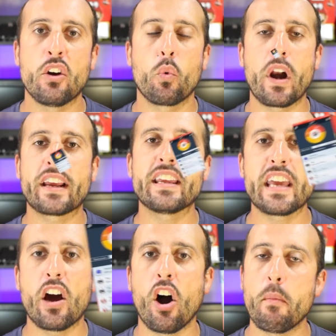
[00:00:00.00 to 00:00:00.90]
where I can
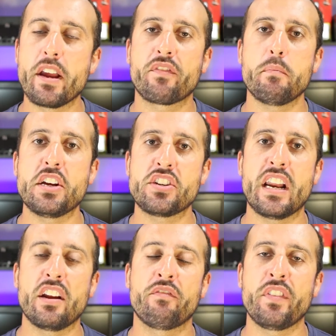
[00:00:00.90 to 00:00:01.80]
get all my information
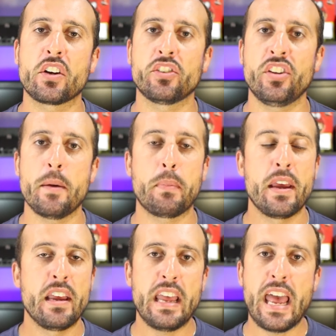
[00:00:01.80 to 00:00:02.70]
at a fingertip
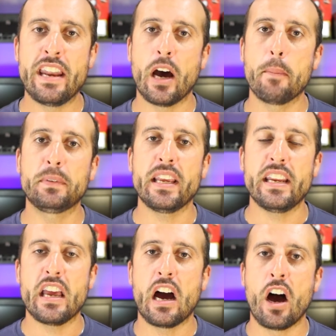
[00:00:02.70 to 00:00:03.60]
and update
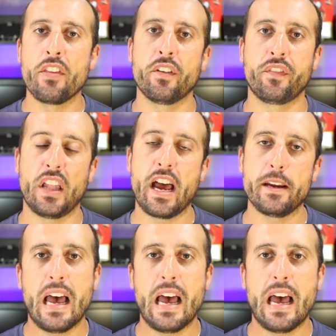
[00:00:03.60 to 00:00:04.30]
it on the fly.